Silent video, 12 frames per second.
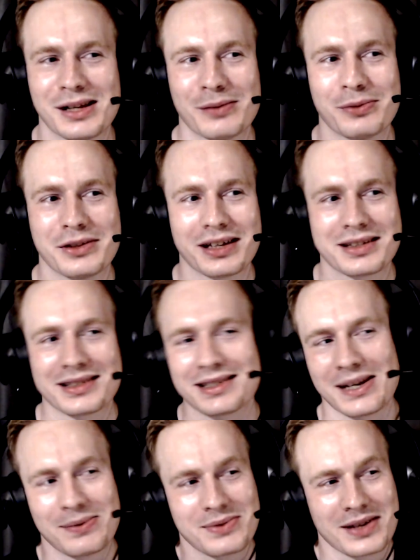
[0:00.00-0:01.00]
But at the
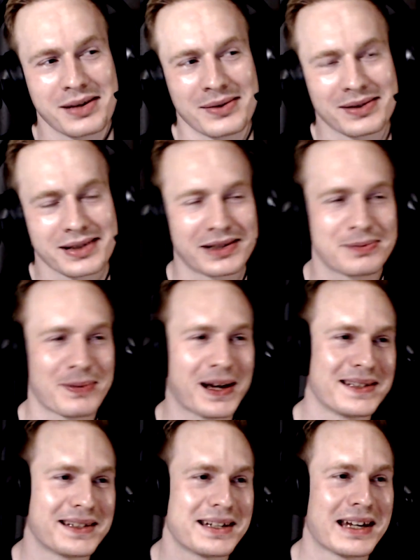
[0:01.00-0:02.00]
same time, it's like
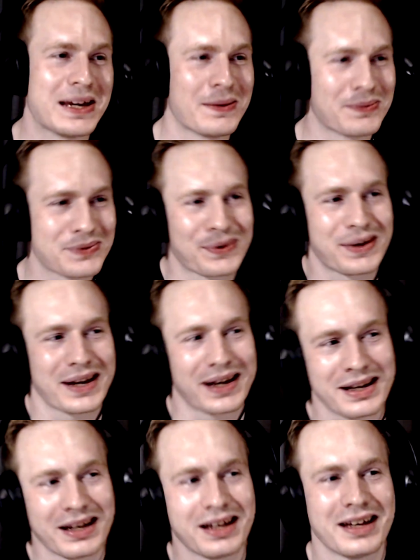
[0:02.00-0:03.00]
spicy games.
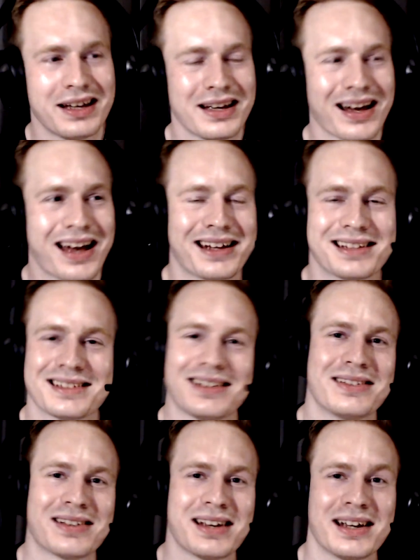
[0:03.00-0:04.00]
Okay, I guess I'll
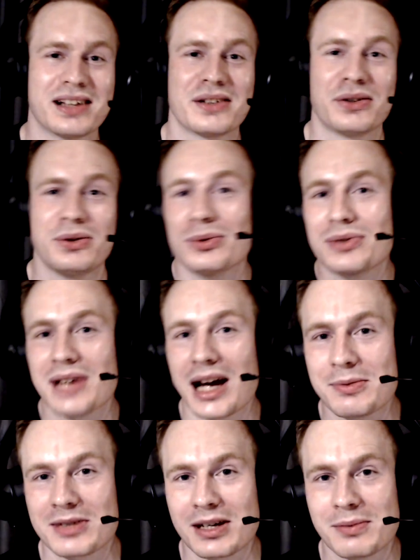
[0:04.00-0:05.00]
take it. Queue
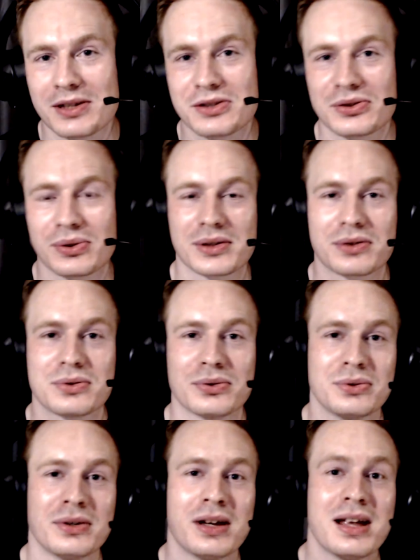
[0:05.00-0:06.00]
times are a bit shorter too.